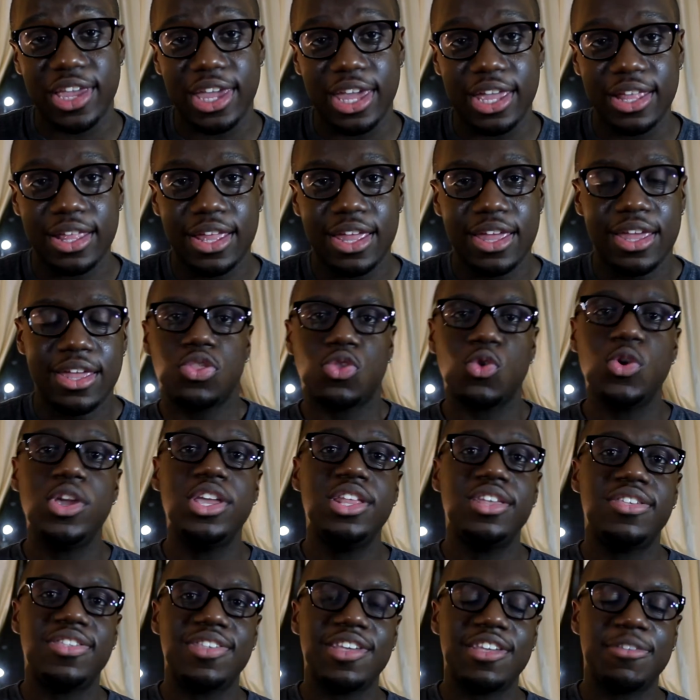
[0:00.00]
it, 3
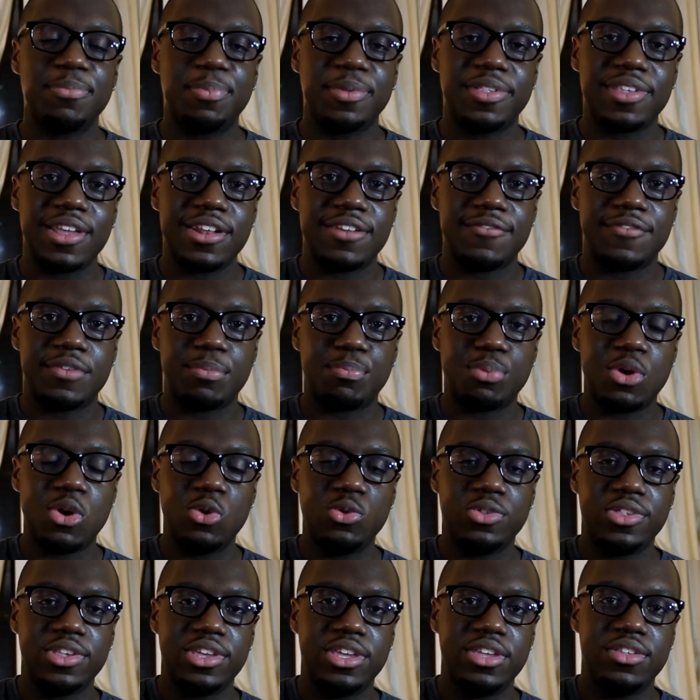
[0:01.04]
to 6% of the
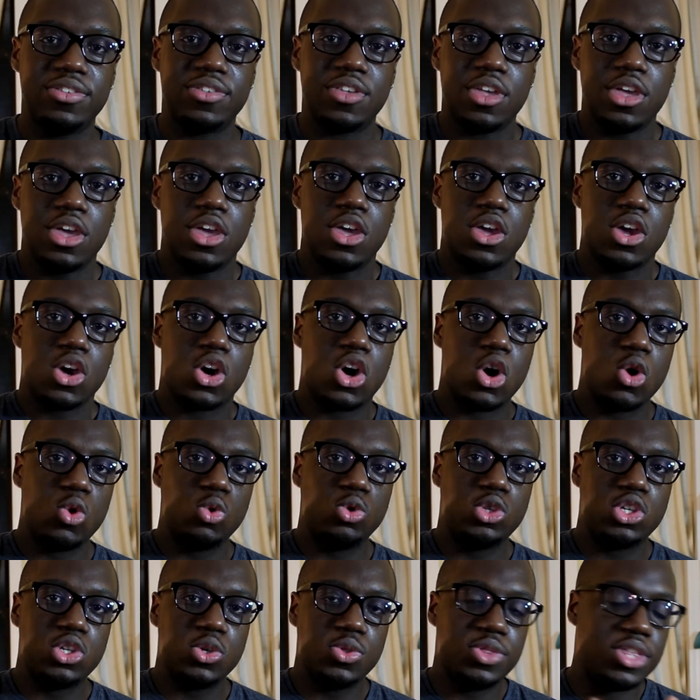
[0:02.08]
proceeds
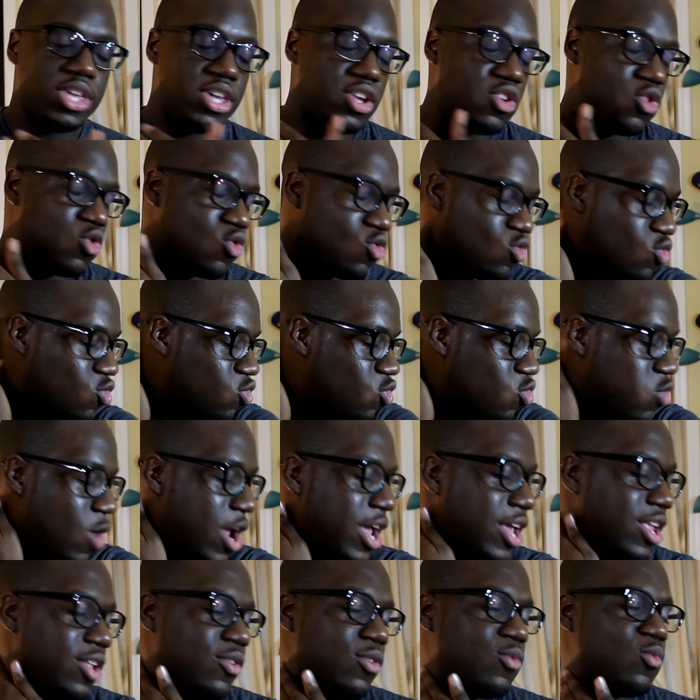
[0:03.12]
go to the
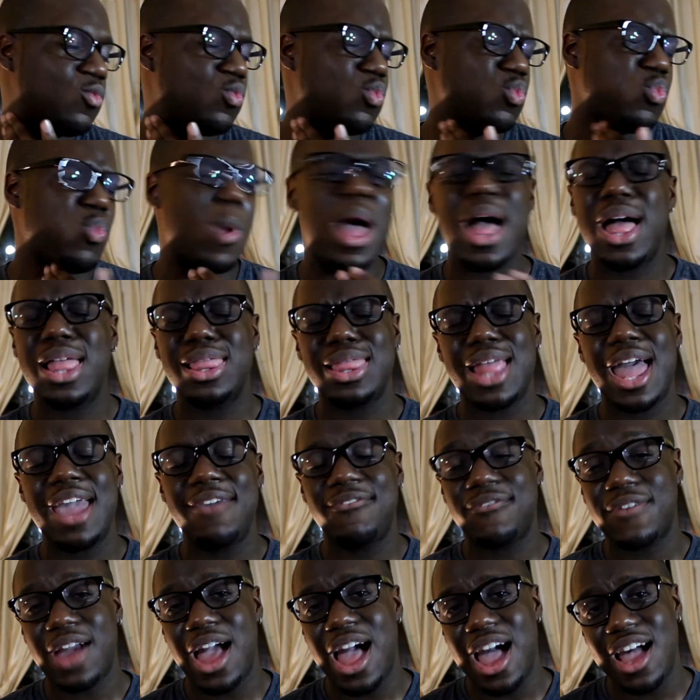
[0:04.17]
great
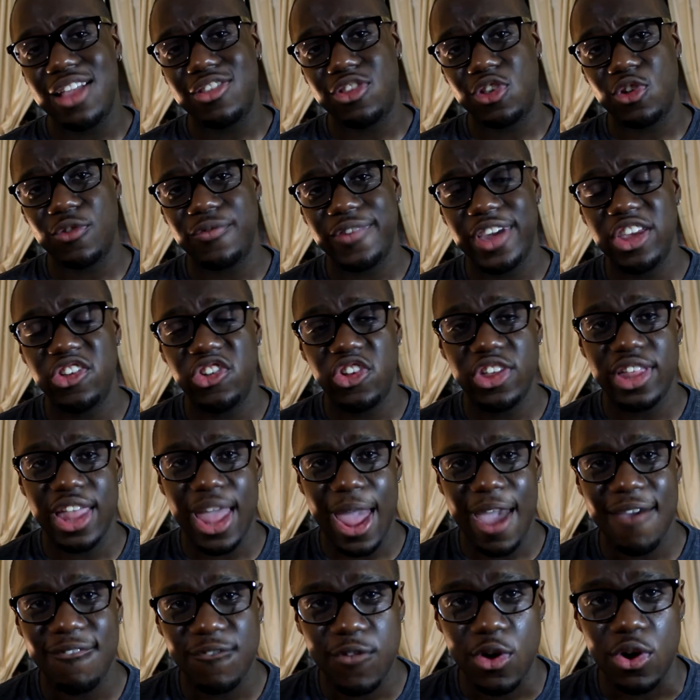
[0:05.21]
wildlife conservation
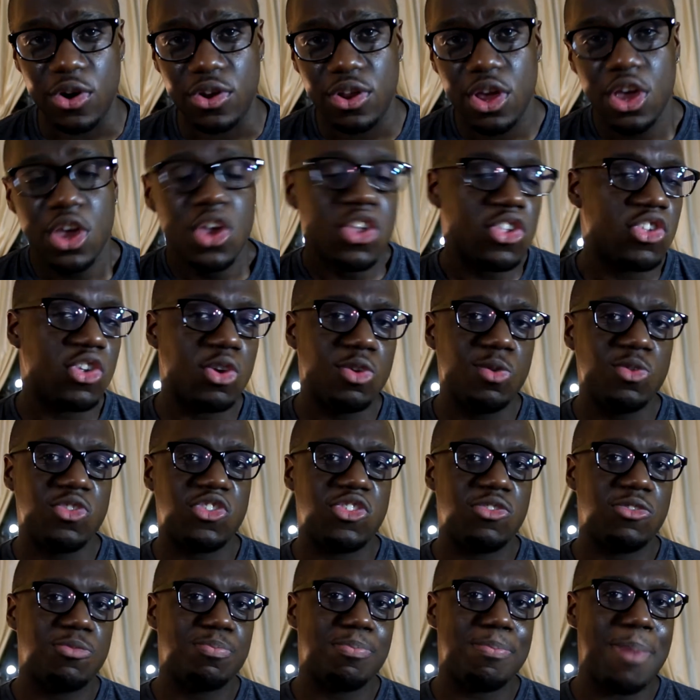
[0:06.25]
effort. So
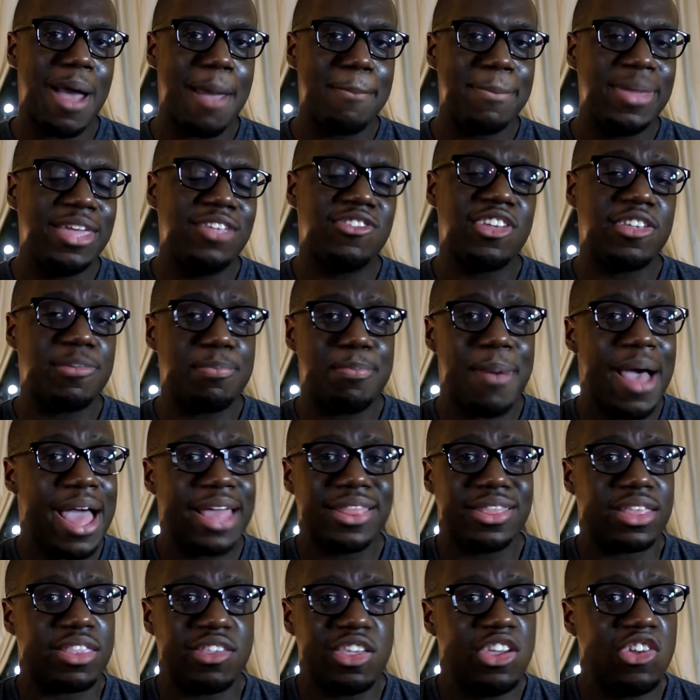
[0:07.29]
by me just
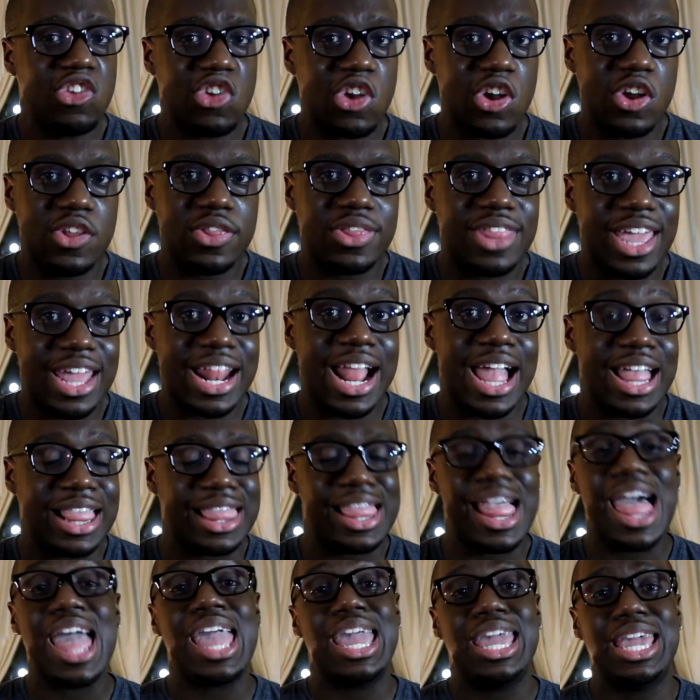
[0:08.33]
buying the t-shirt that I
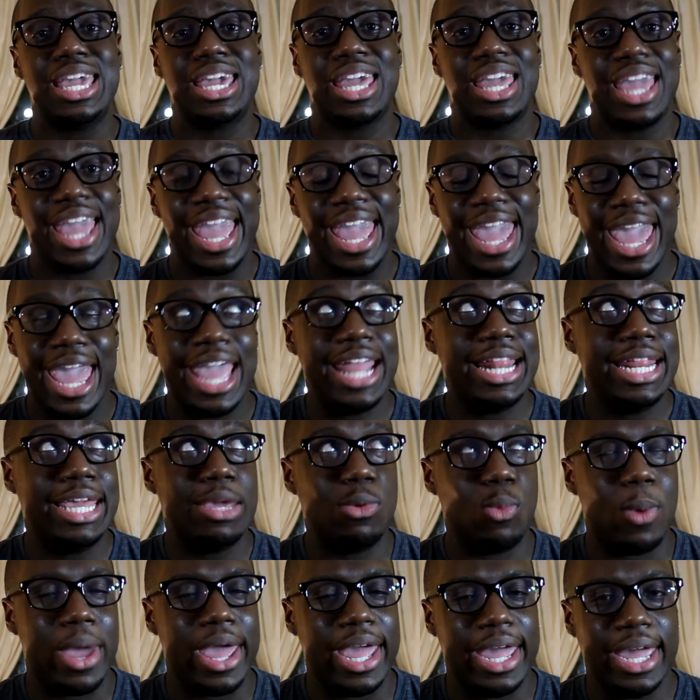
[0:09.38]
like
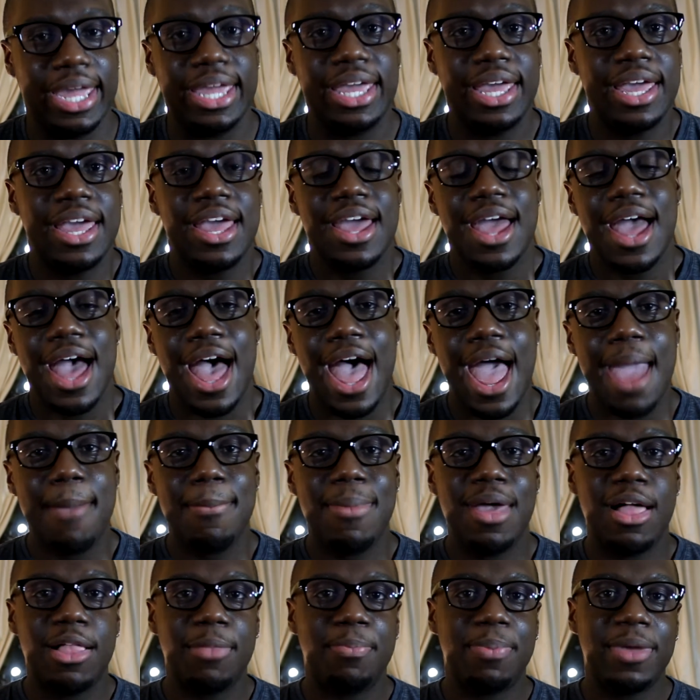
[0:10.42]
anyway, I'm
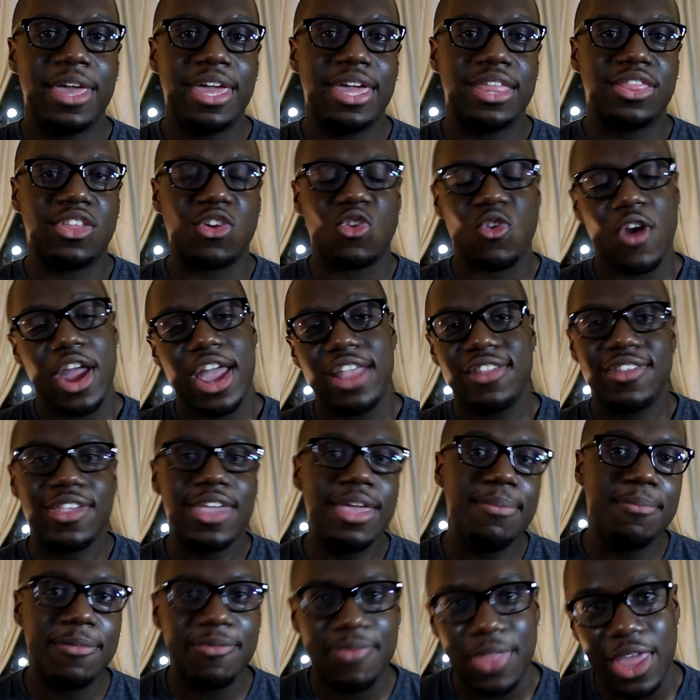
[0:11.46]
helping in the grand
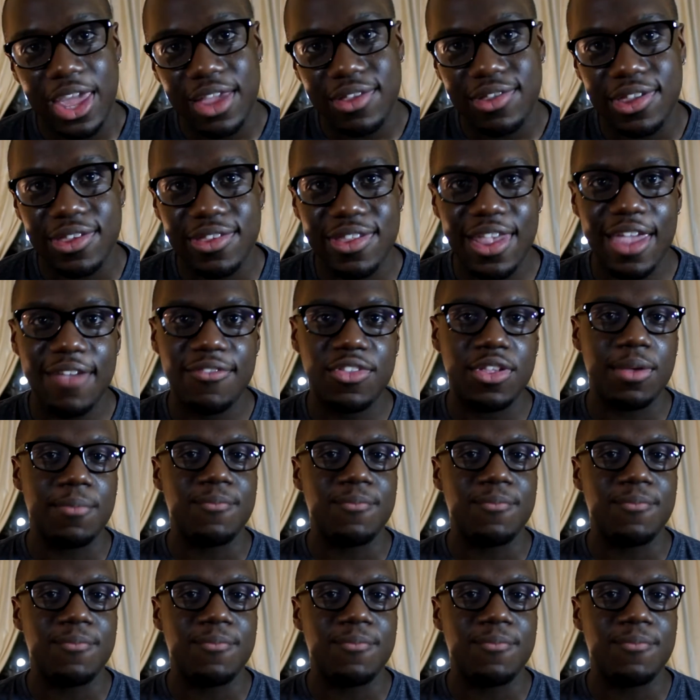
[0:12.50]
scheme of things to save some